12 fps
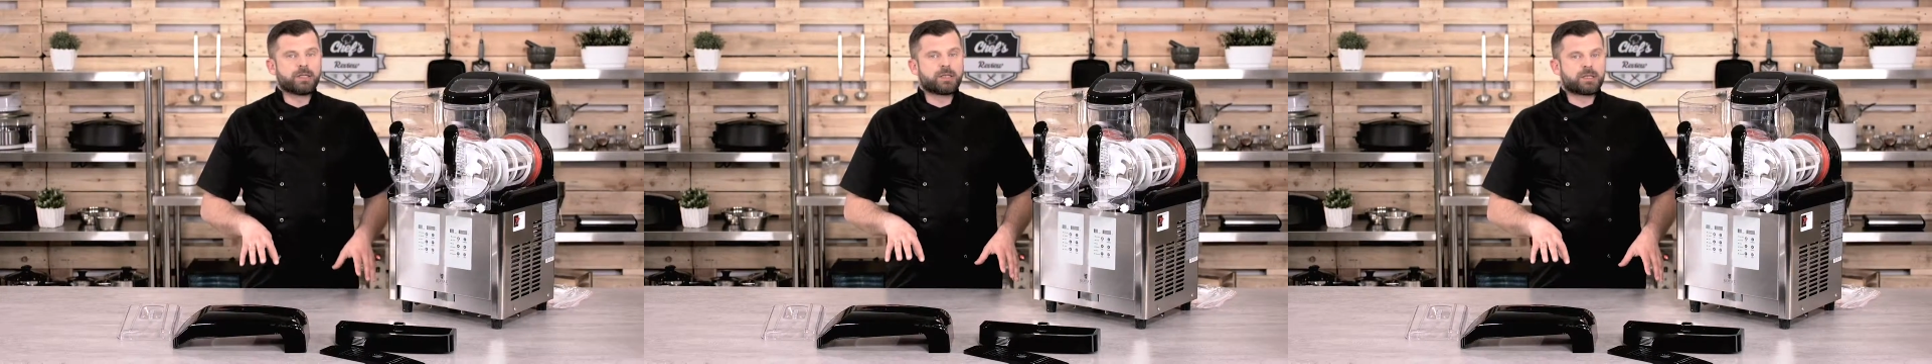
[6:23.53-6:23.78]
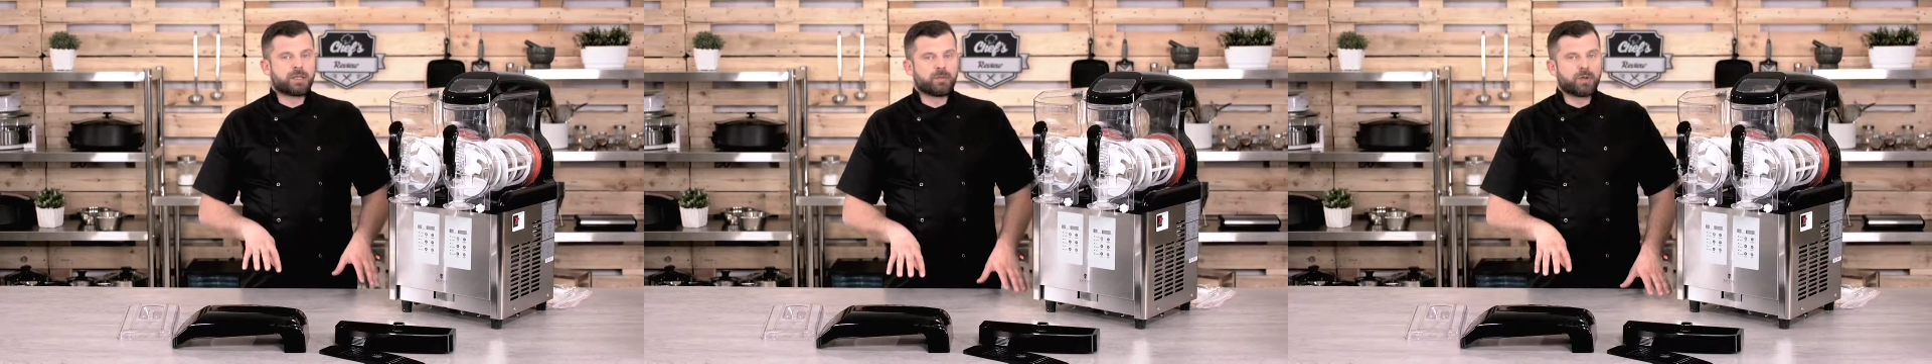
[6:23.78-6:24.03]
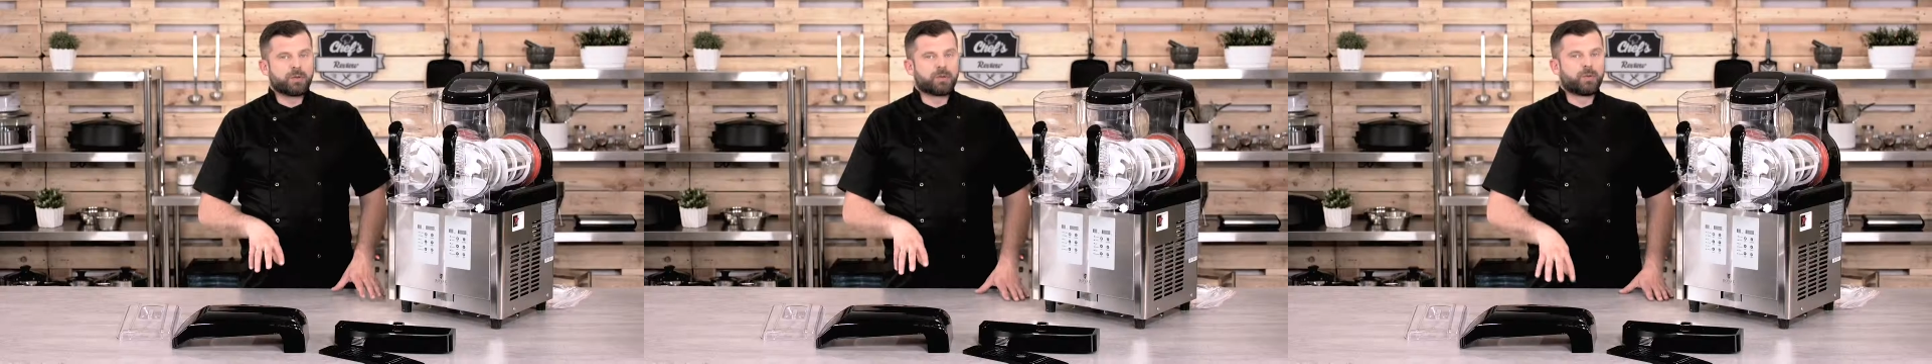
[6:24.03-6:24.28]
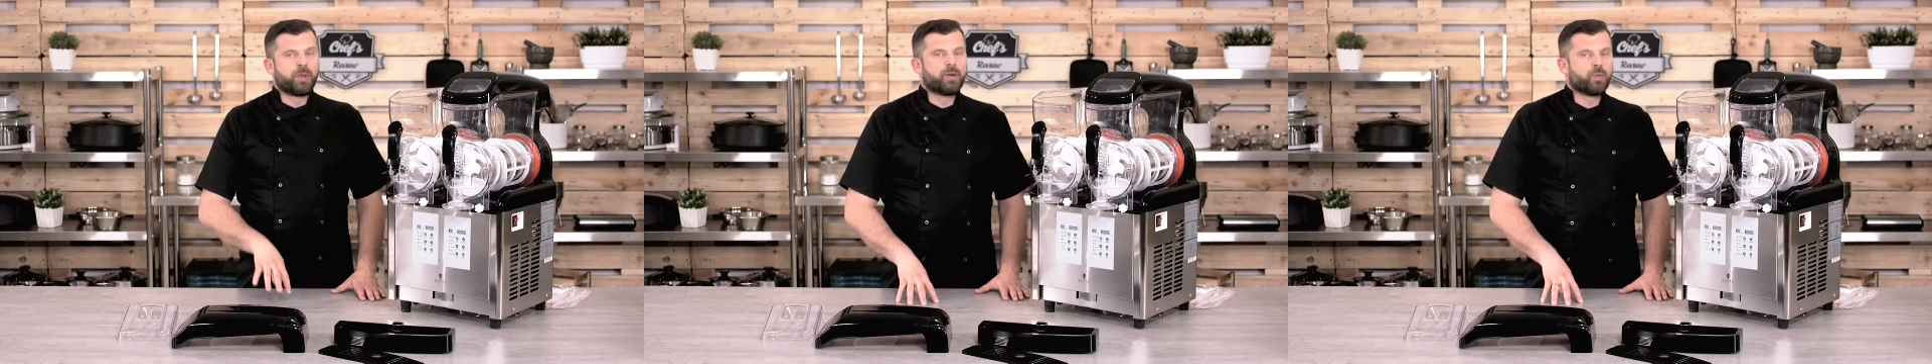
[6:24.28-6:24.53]
somewhere
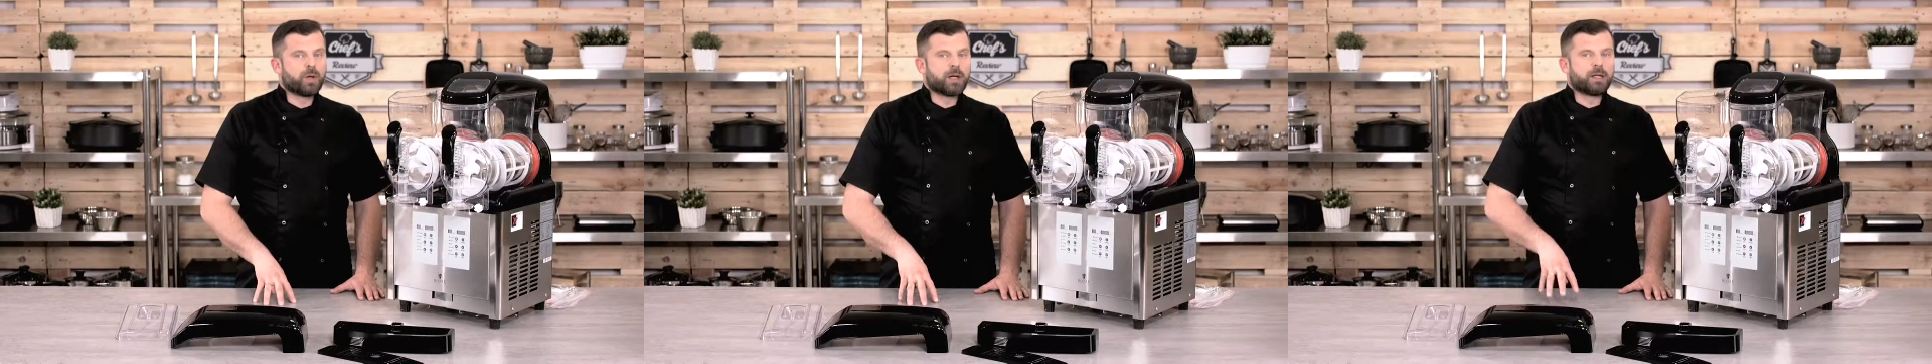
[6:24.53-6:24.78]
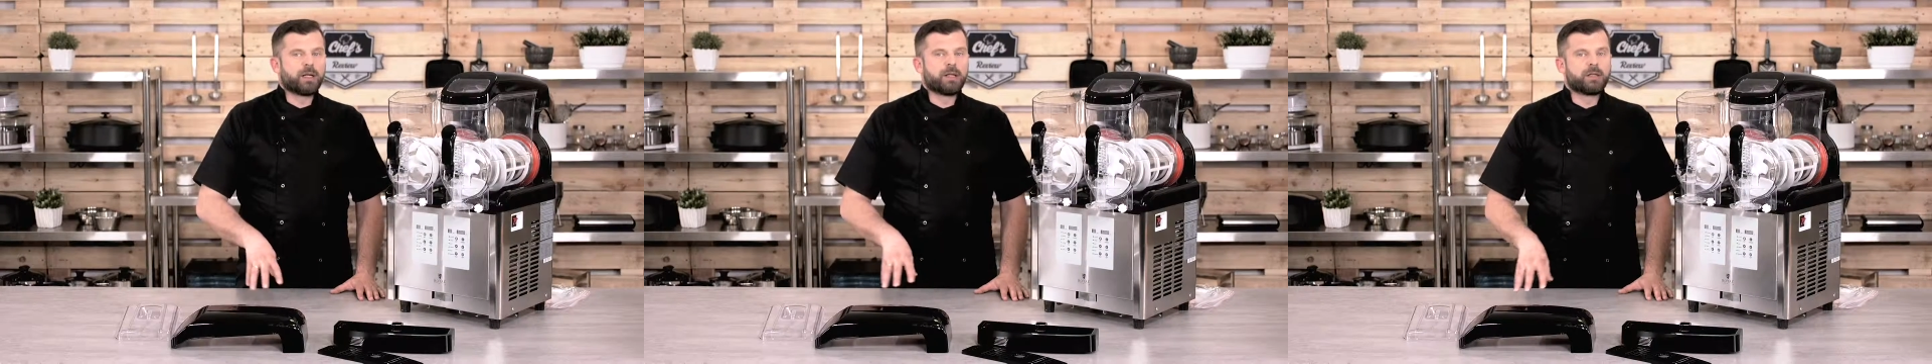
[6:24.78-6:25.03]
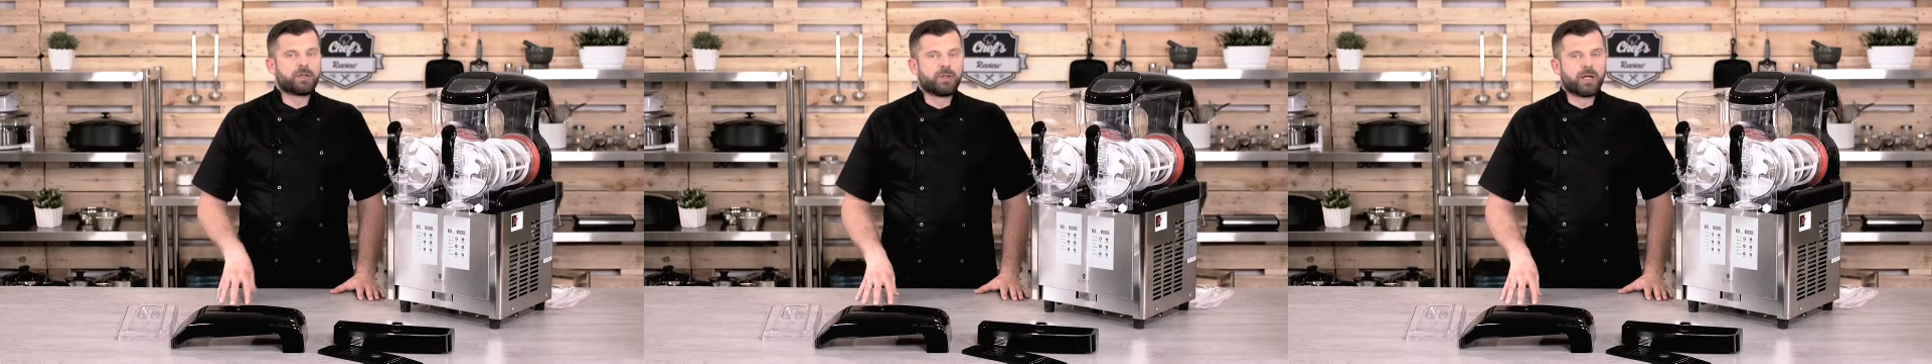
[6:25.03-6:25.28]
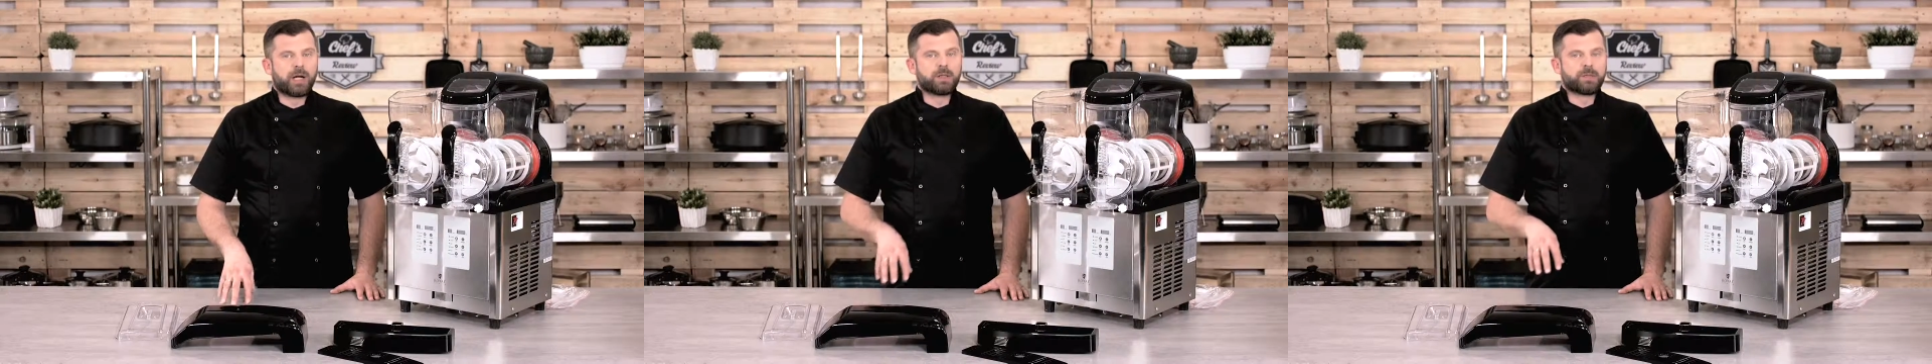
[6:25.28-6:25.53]
between 1 and
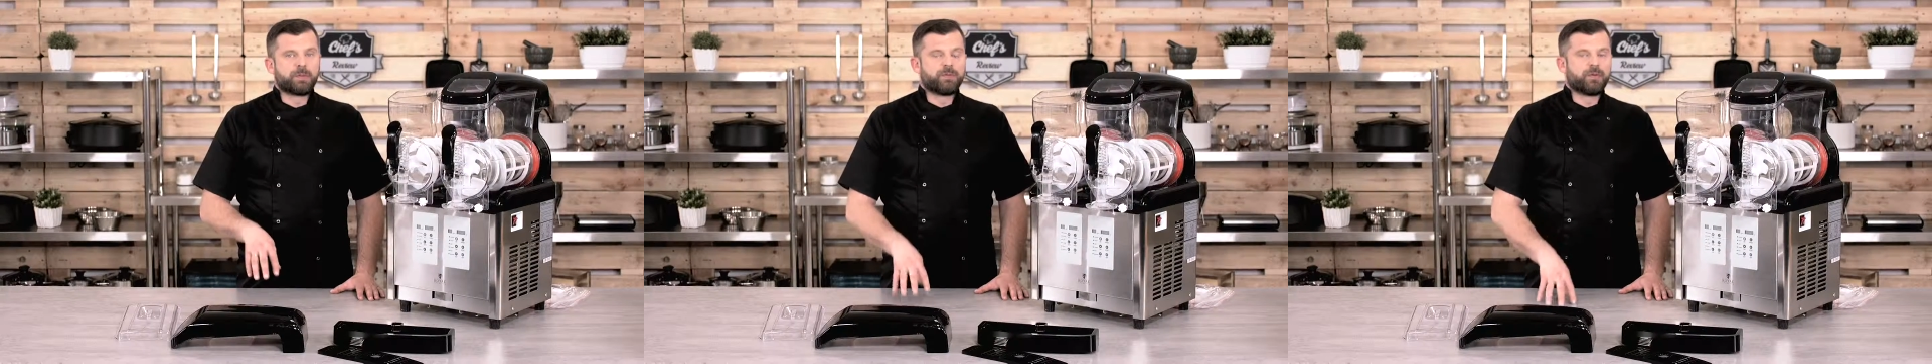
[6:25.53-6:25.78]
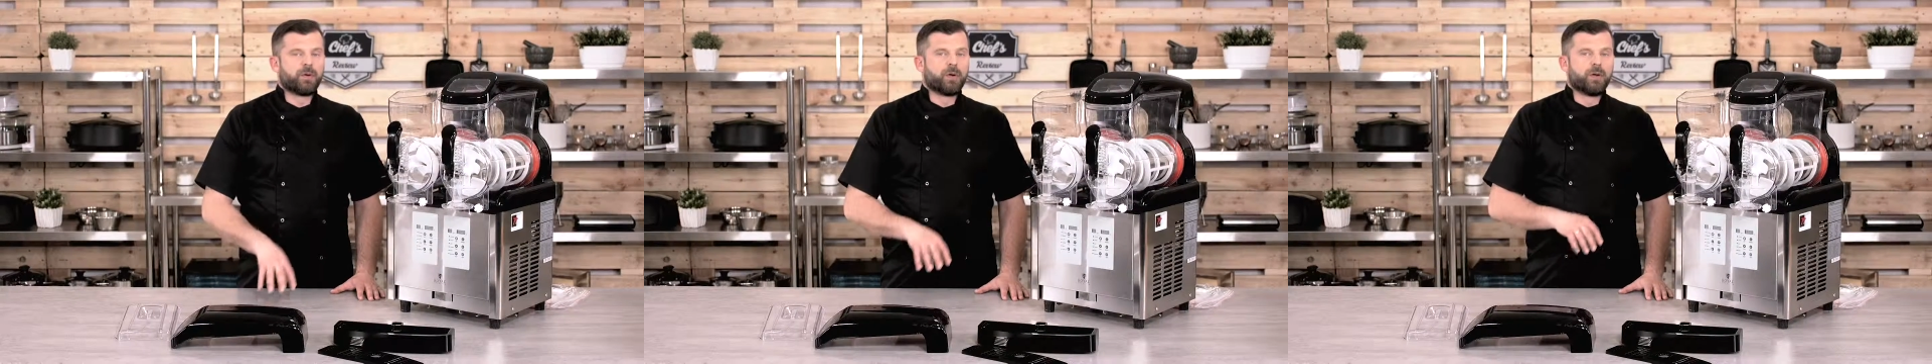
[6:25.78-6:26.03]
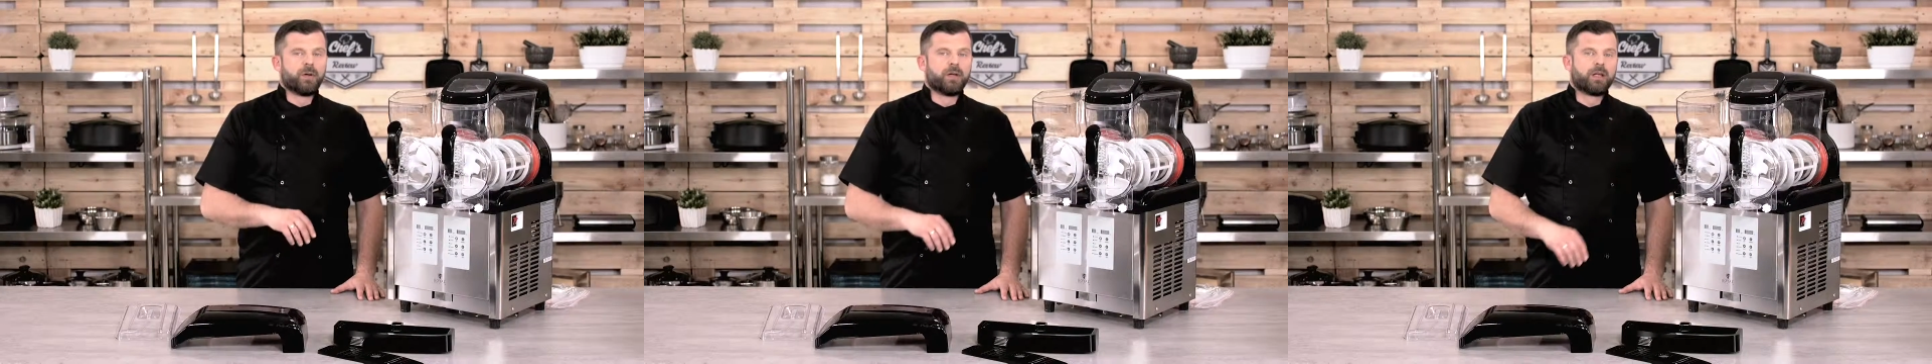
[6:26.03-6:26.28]
2 hours before